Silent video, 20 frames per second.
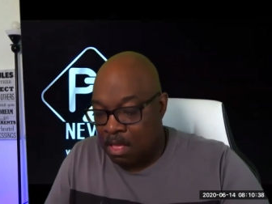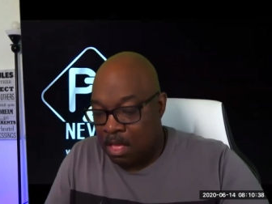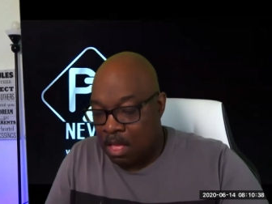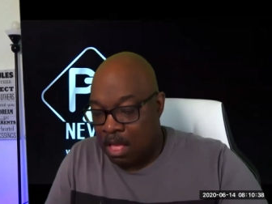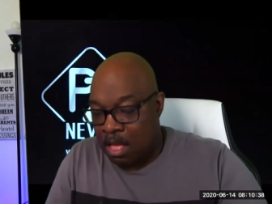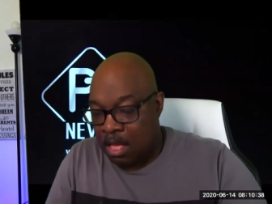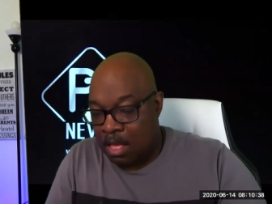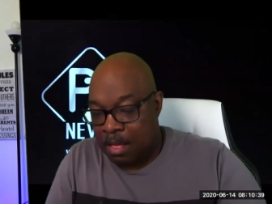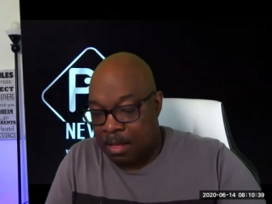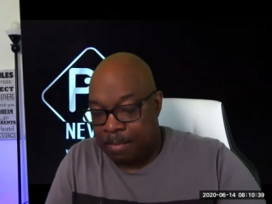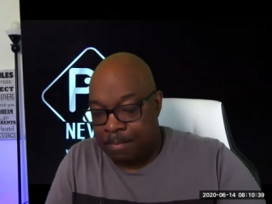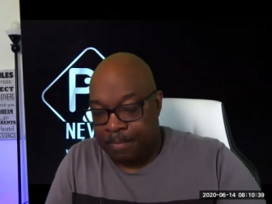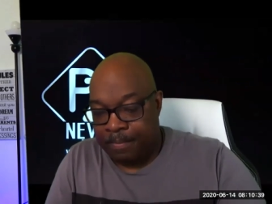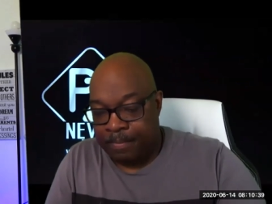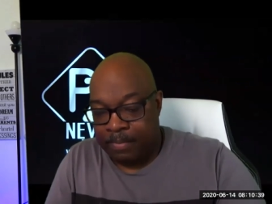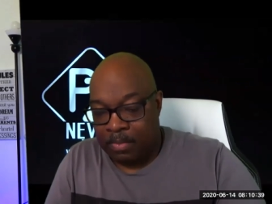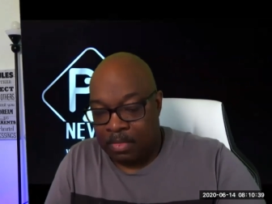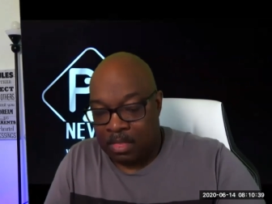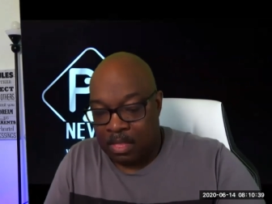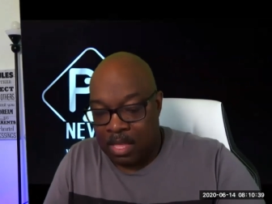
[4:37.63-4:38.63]
Um,
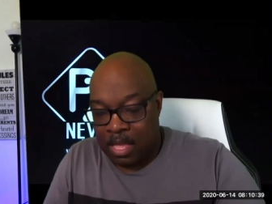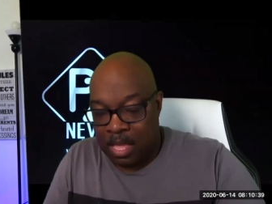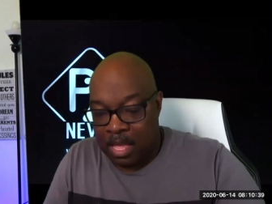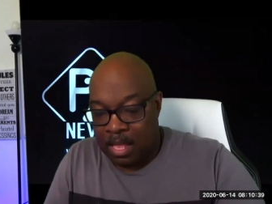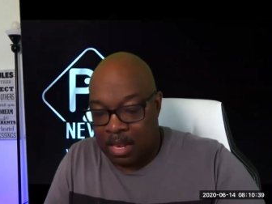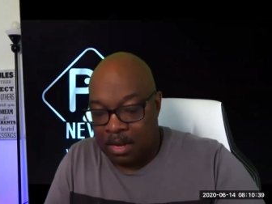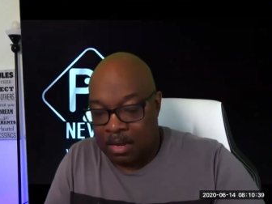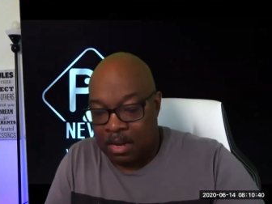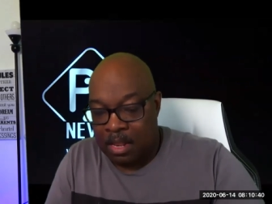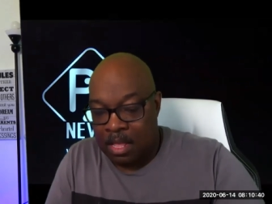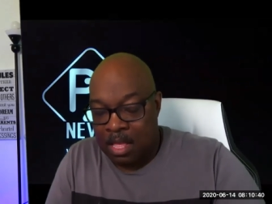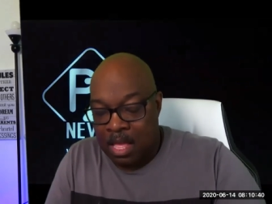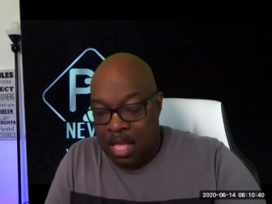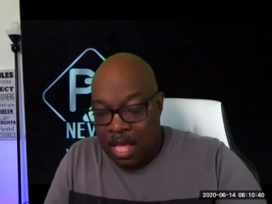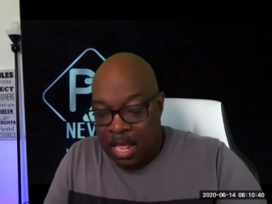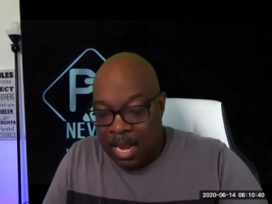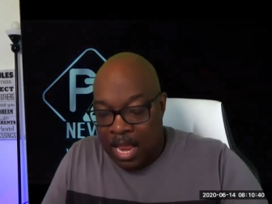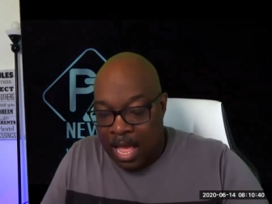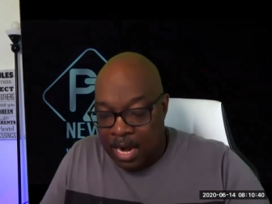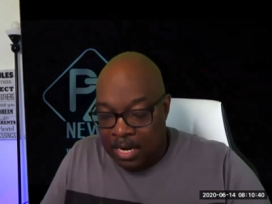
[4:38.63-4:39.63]
and a
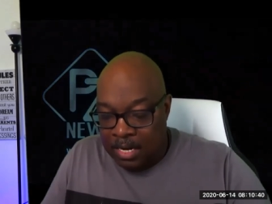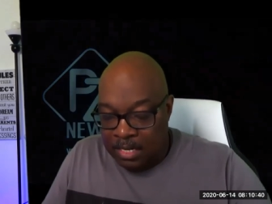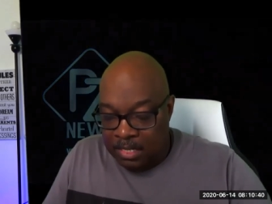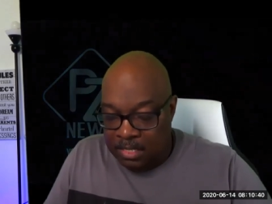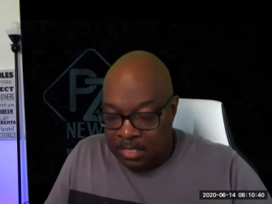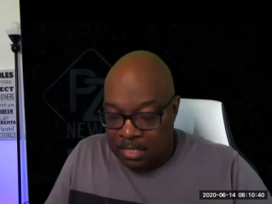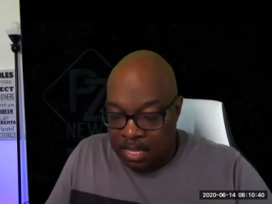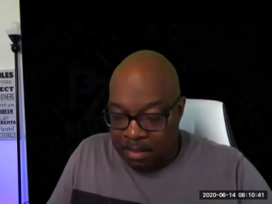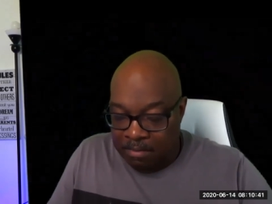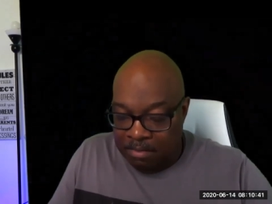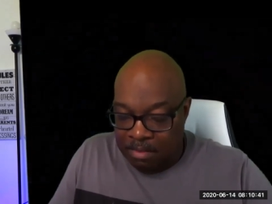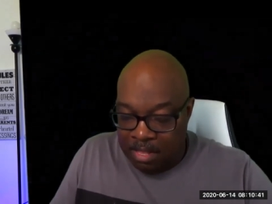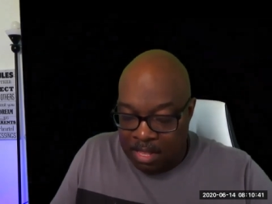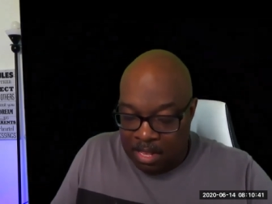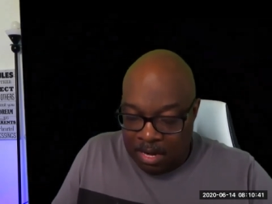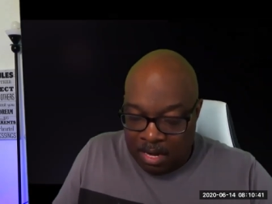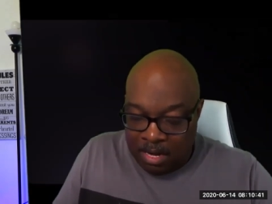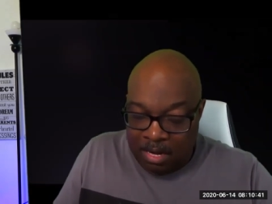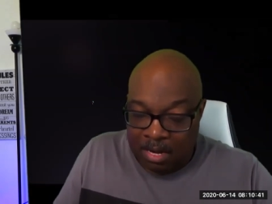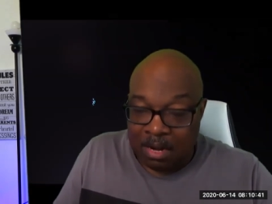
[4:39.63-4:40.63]
lot of the stuff that,
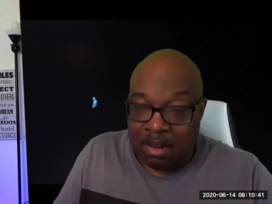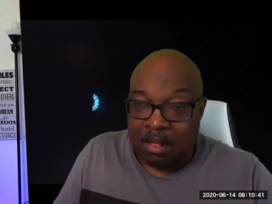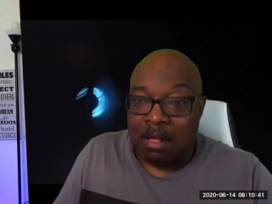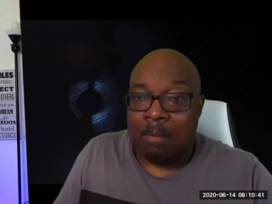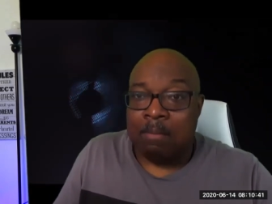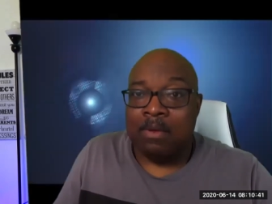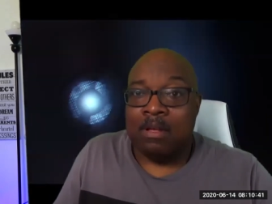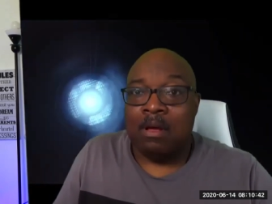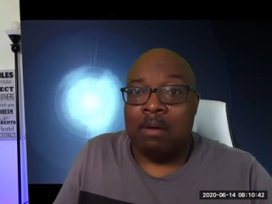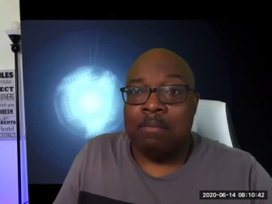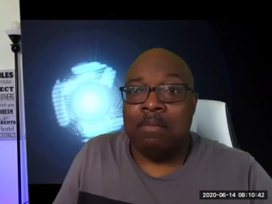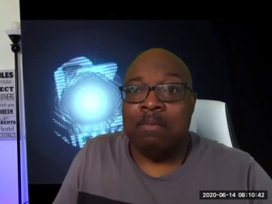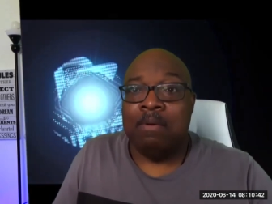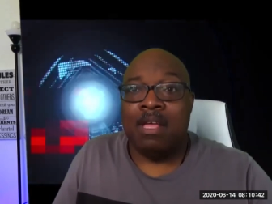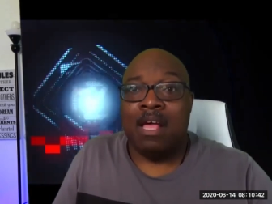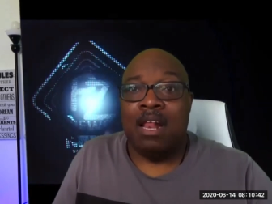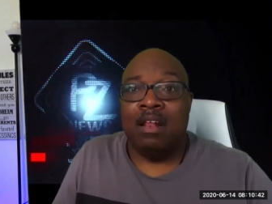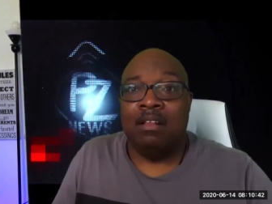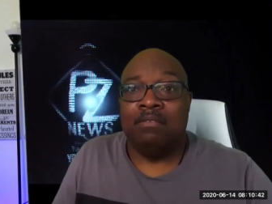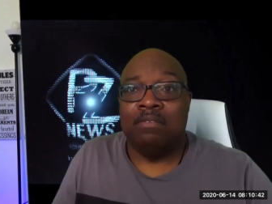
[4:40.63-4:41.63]
you know, I'm, I'm going to be
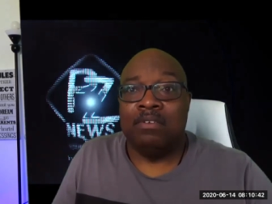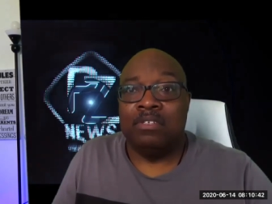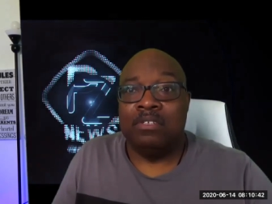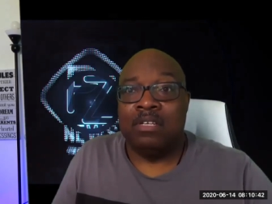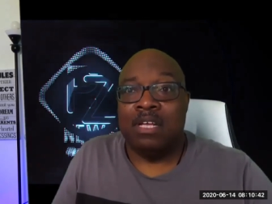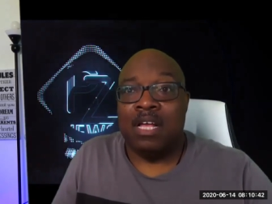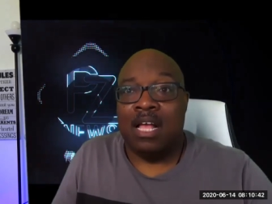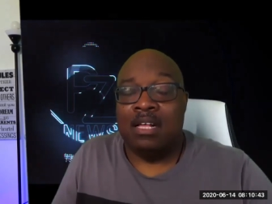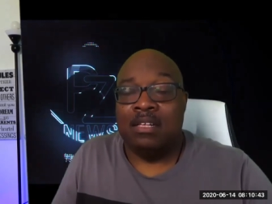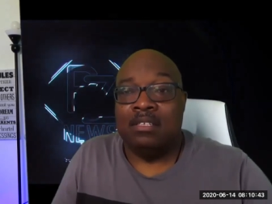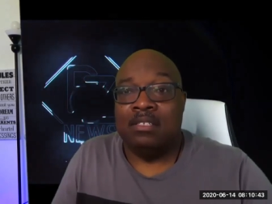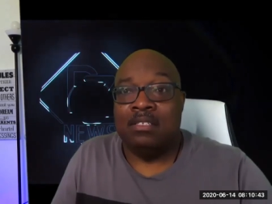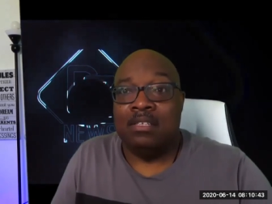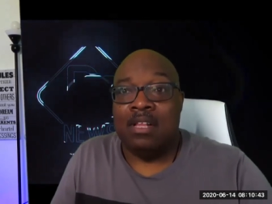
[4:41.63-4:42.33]
honest with you guys,